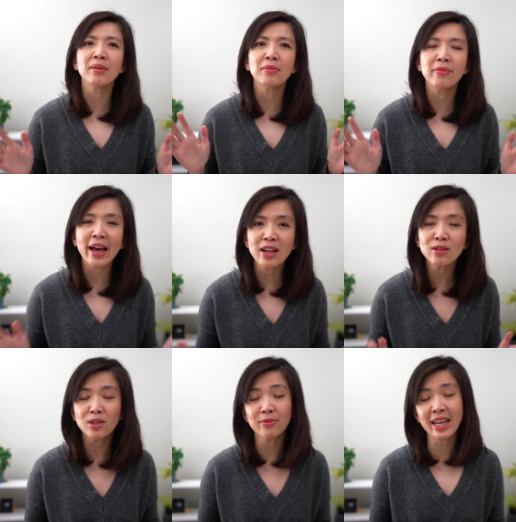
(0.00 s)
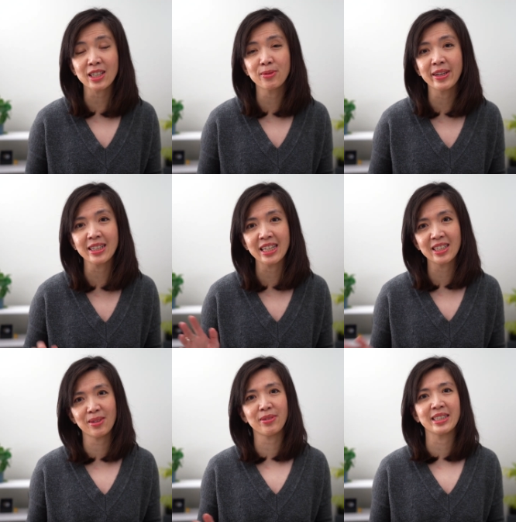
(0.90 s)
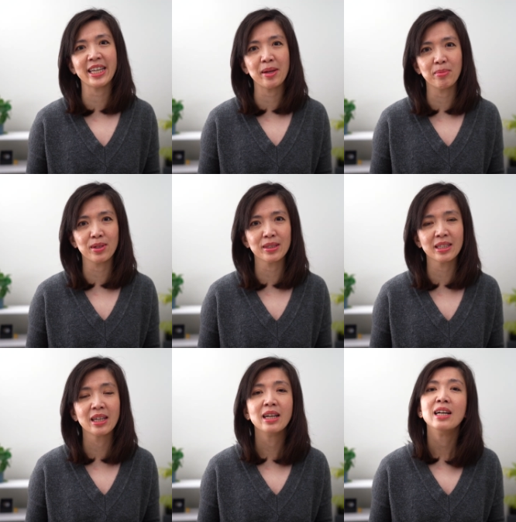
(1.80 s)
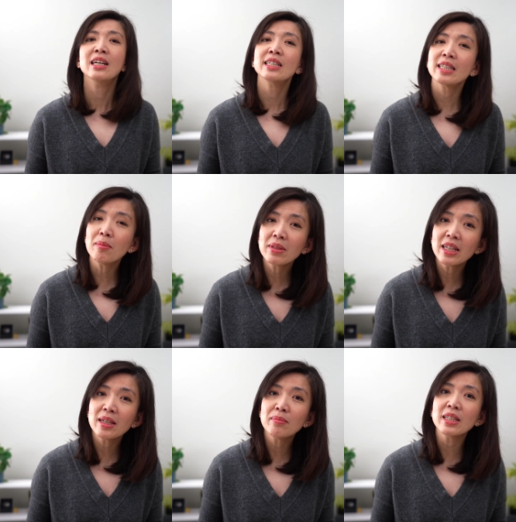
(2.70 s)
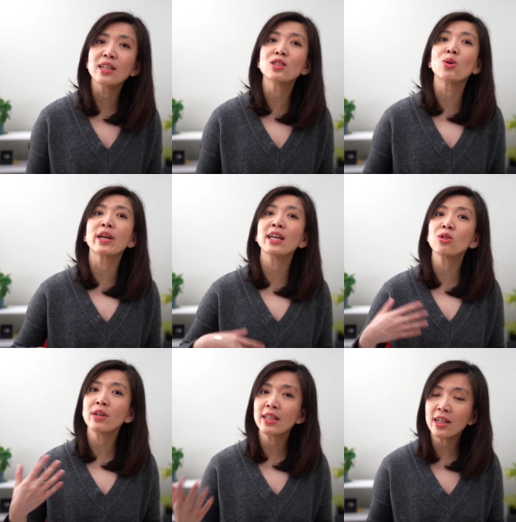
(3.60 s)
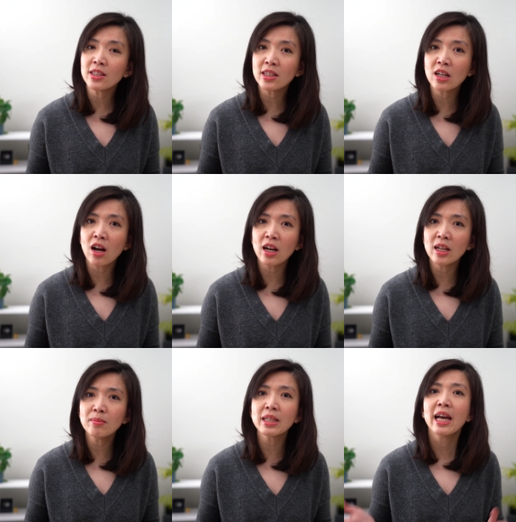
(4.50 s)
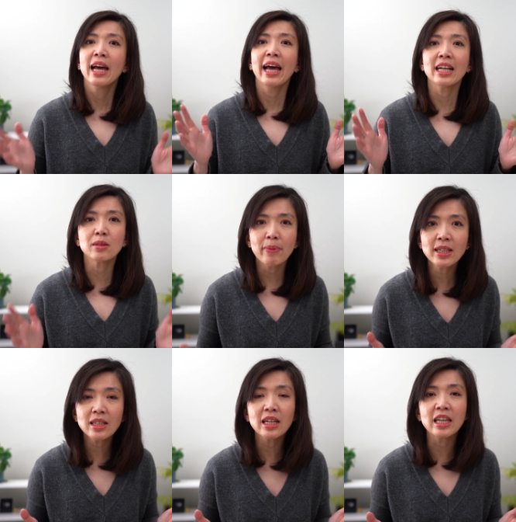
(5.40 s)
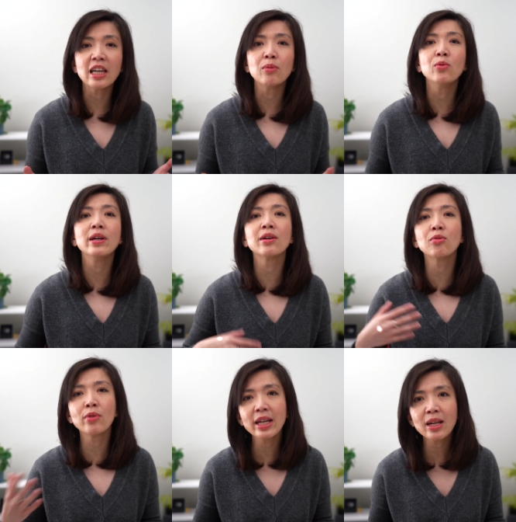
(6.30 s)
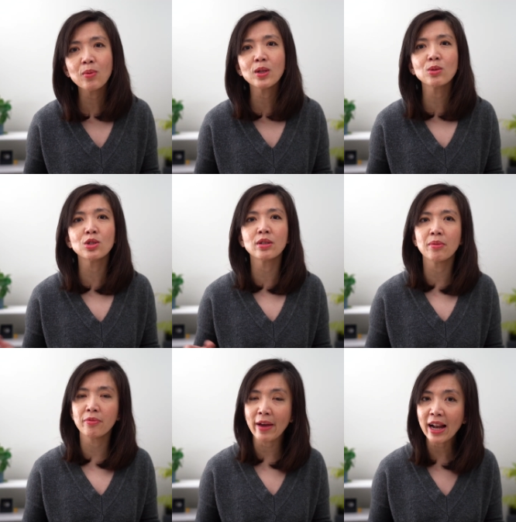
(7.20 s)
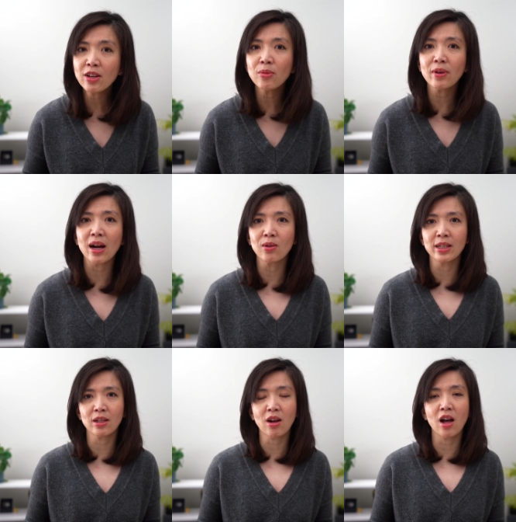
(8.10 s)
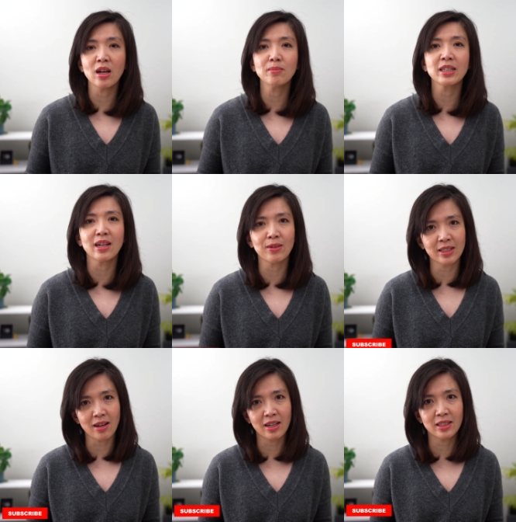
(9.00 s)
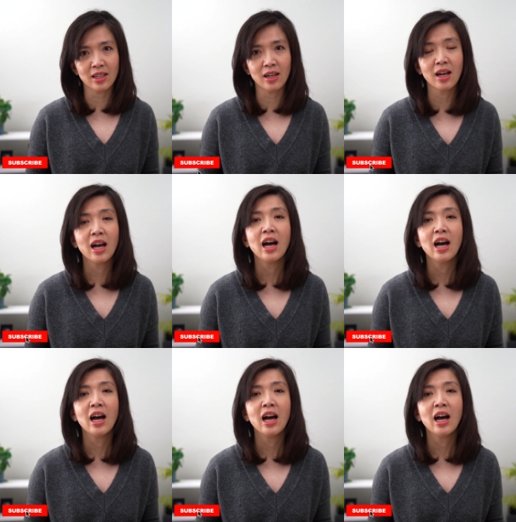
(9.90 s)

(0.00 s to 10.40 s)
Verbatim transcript: the values of text fields in different tables. Sometimes it is okay to create additional columns, especially if we really want to show the value of calculated columns in our slicer.